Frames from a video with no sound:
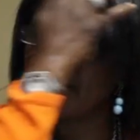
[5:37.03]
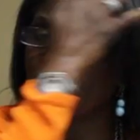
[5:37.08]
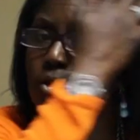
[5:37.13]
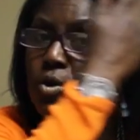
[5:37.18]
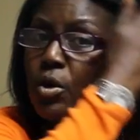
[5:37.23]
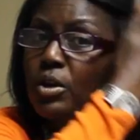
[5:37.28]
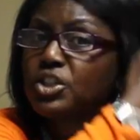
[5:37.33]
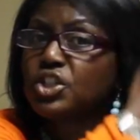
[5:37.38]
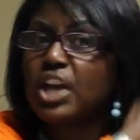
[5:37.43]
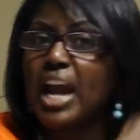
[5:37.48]

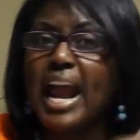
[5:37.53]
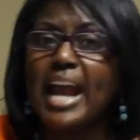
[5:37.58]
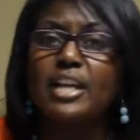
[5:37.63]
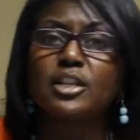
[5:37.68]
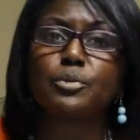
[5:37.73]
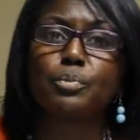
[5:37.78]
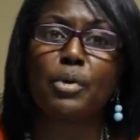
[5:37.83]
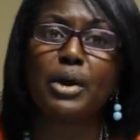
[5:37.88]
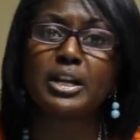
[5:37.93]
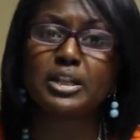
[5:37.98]
Your
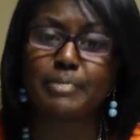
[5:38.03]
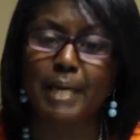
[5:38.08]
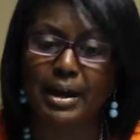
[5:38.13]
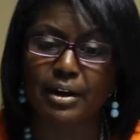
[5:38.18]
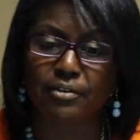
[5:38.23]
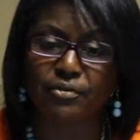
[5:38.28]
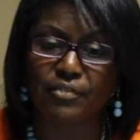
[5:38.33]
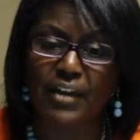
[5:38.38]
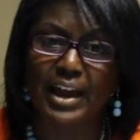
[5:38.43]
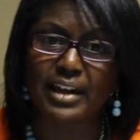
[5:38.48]
change brings
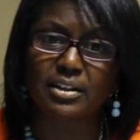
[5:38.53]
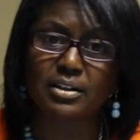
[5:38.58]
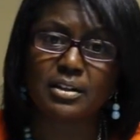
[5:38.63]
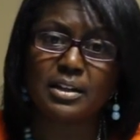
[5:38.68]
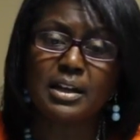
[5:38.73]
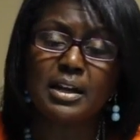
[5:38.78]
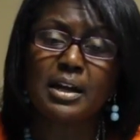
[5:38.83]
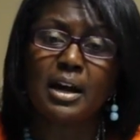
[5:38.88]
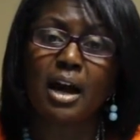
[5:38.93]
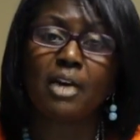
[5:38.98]
about
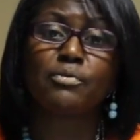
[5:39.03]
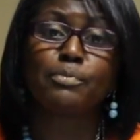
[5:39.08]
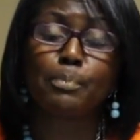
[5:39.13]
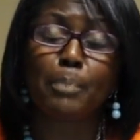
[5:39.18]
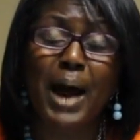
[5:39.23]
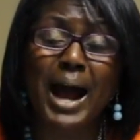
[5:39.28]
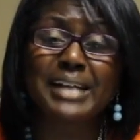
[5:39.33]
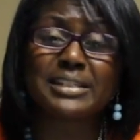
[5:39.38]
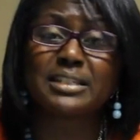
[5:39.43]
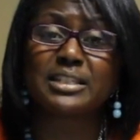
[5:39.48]

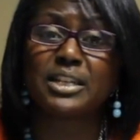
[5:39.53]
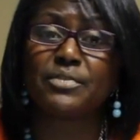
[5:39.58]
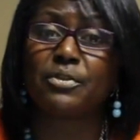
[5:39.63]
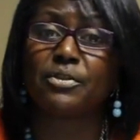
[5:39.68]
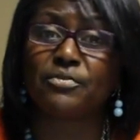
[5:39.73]
positive